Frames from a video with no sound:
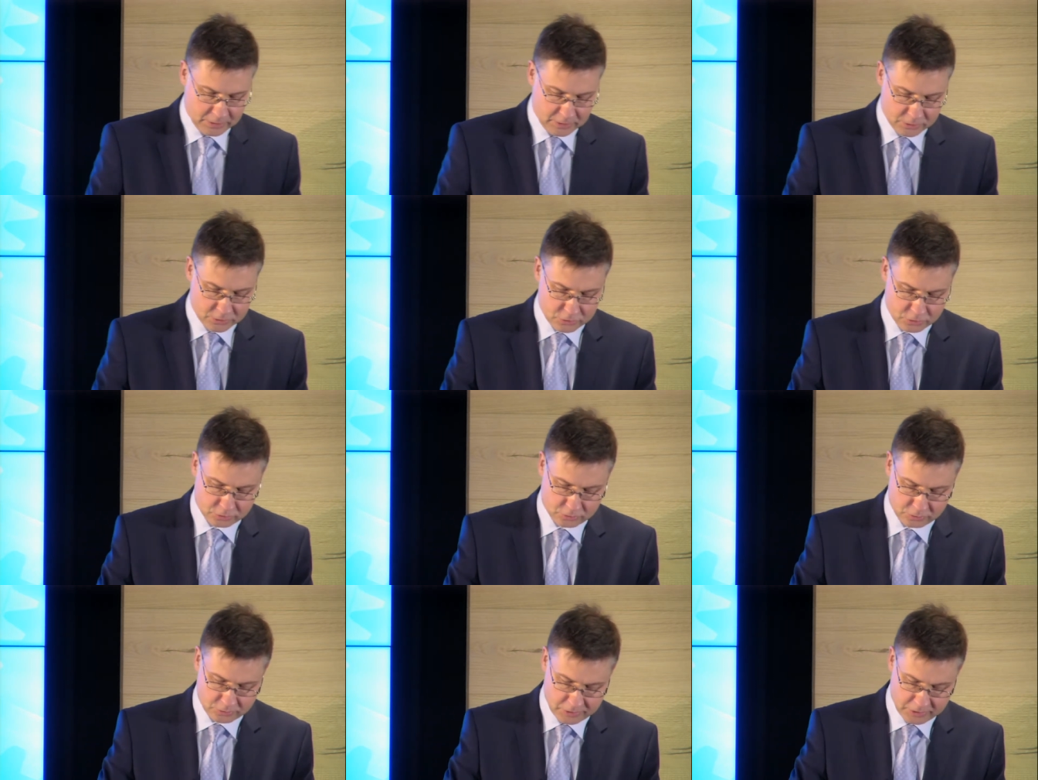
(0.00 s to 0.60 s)

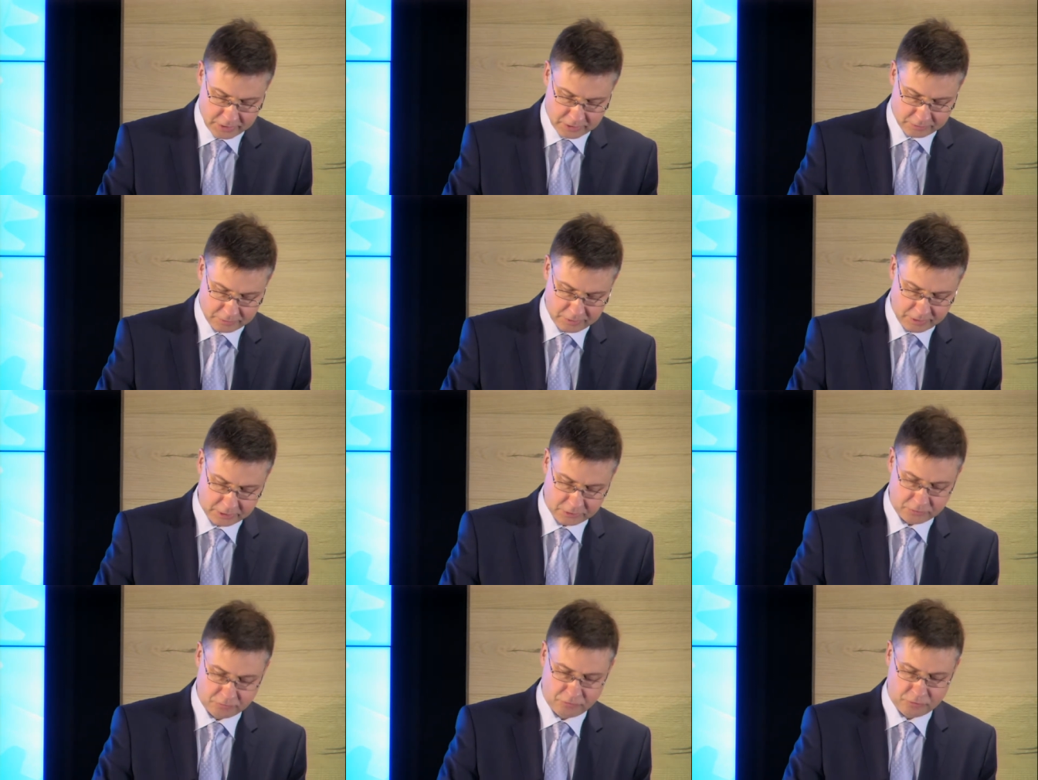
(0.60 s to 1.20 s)
So today I'd
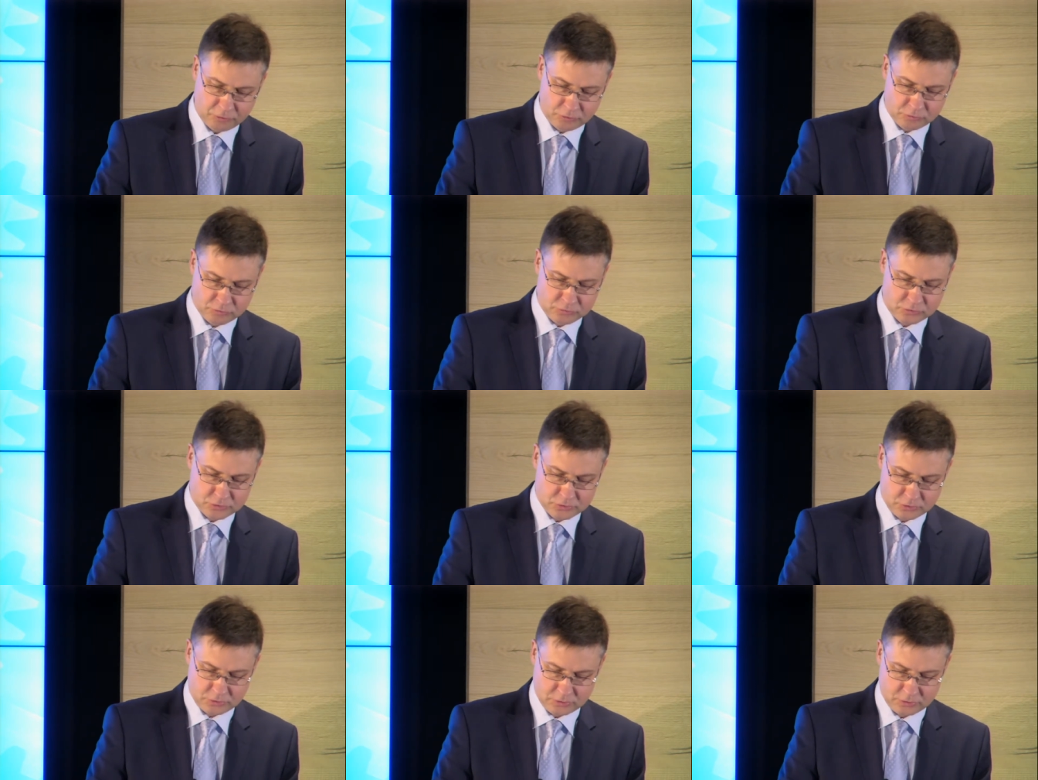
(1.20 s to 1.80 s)
like to
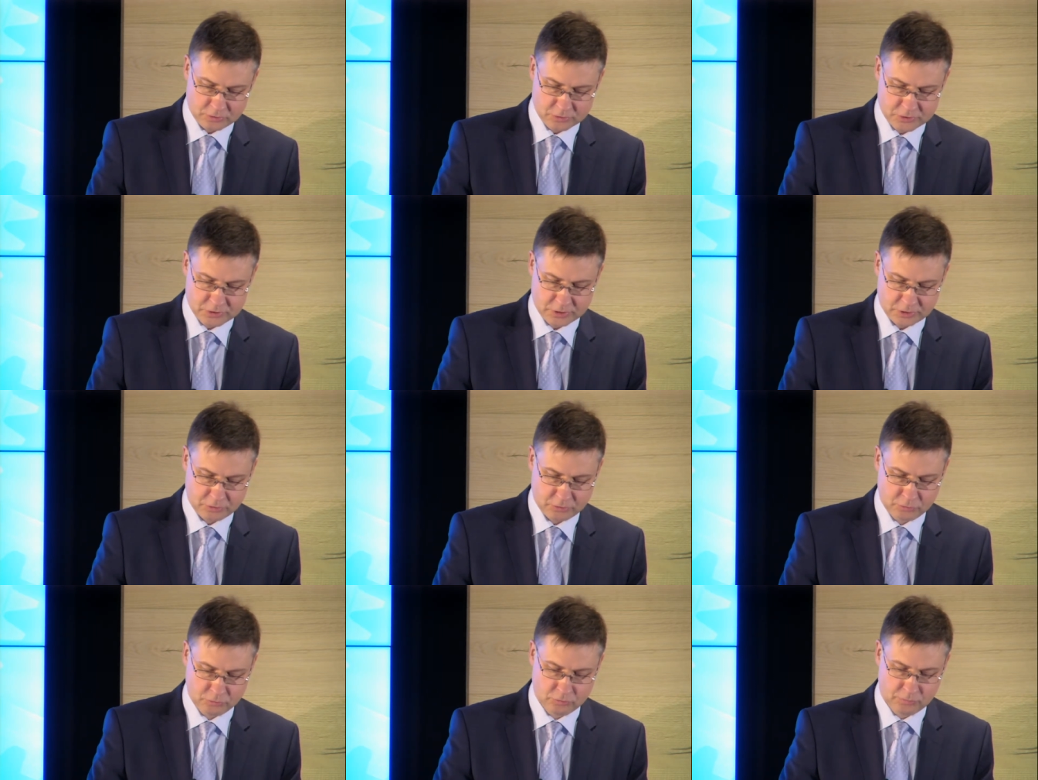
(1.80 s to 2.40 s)
focus on the
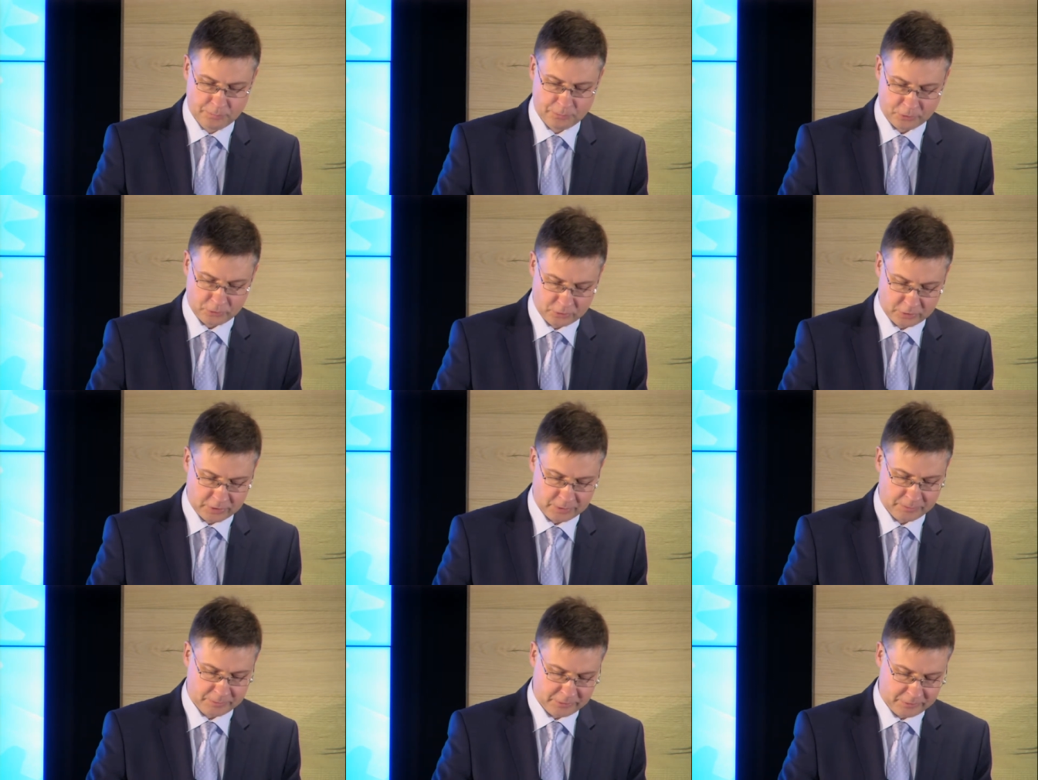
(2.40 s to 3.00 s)
two
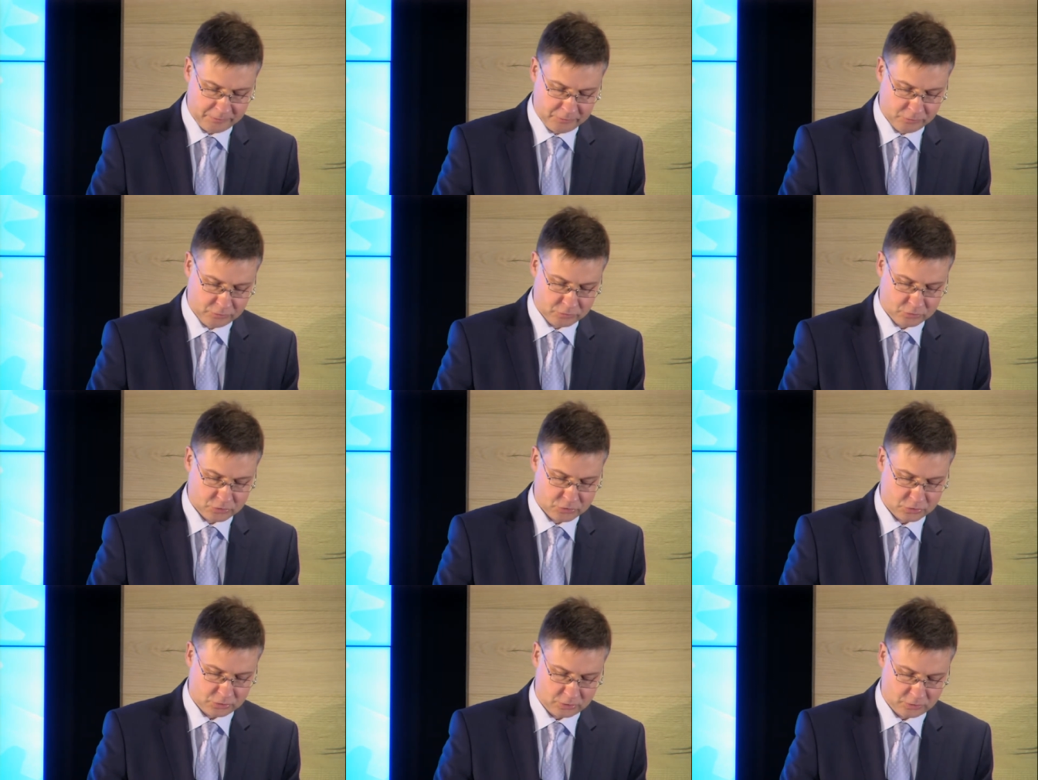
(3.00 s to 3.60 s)
programmed
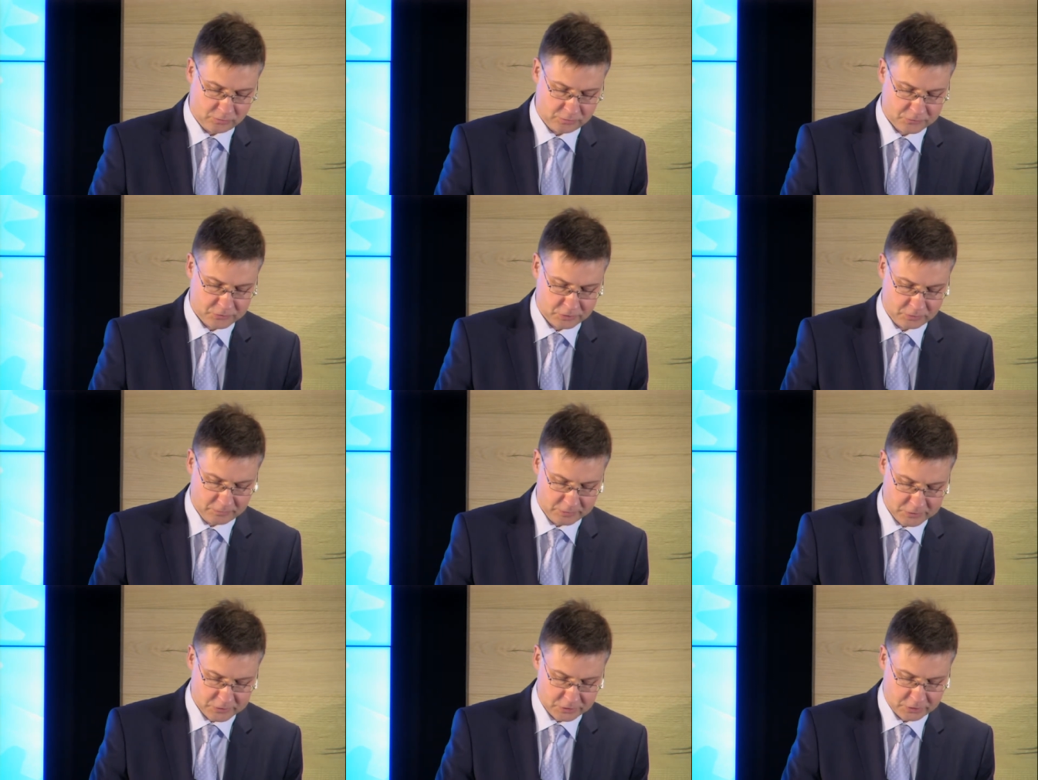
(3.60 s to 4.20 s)
reviews of
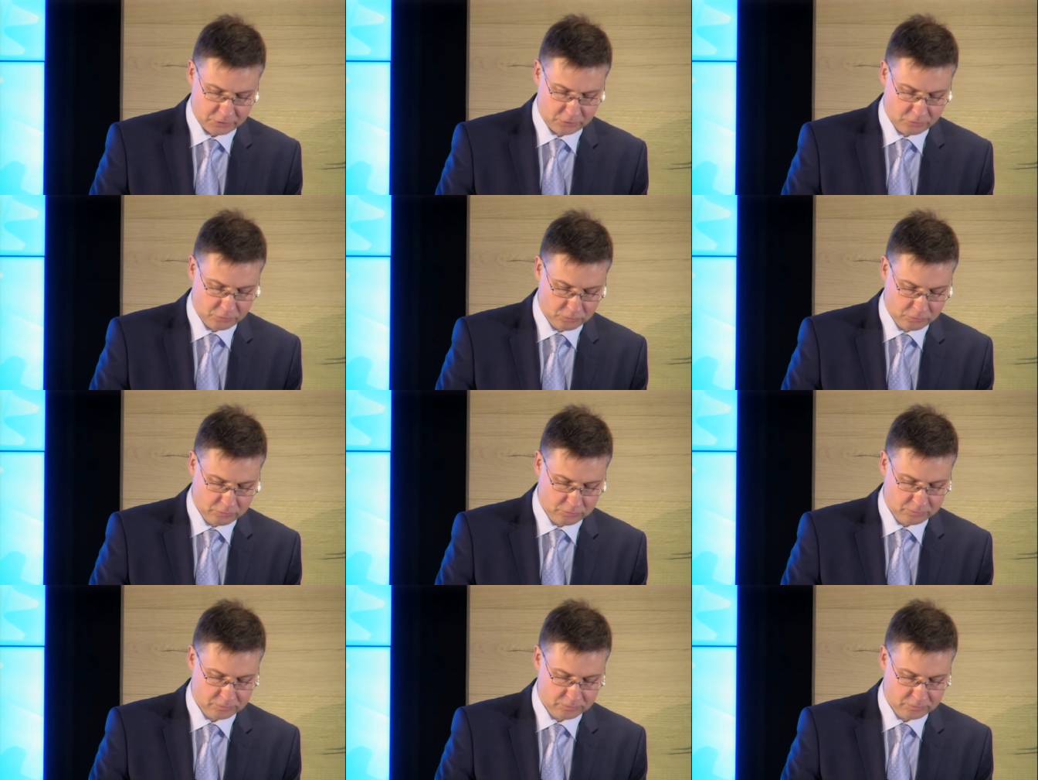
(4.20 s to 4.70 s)
Solvency II,